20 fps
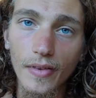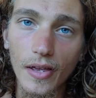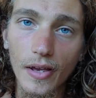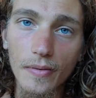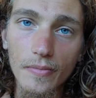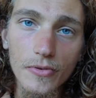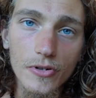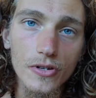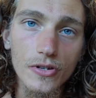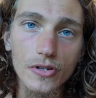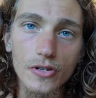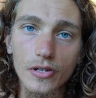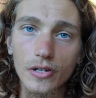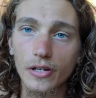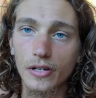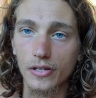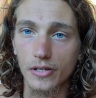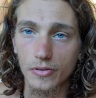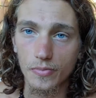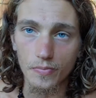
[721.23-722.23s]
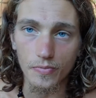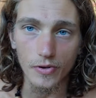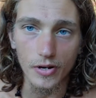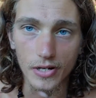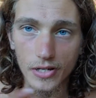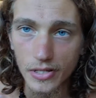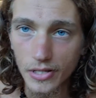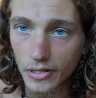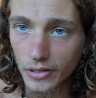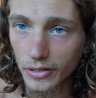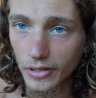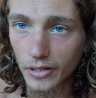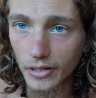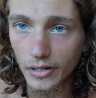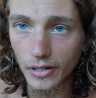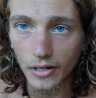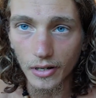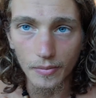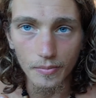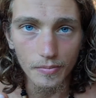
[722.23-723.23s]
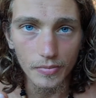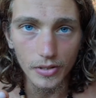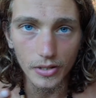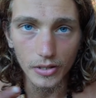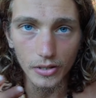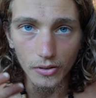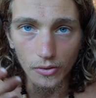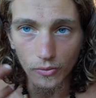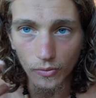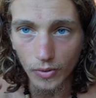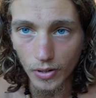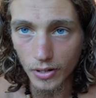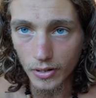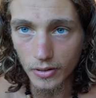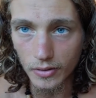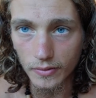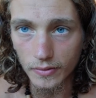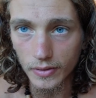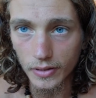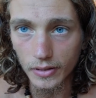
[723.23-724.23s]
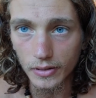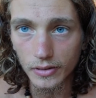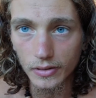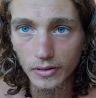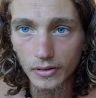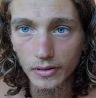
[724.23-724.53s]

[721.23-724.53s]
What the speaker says: I'm just expressing it and I'm being aware of it.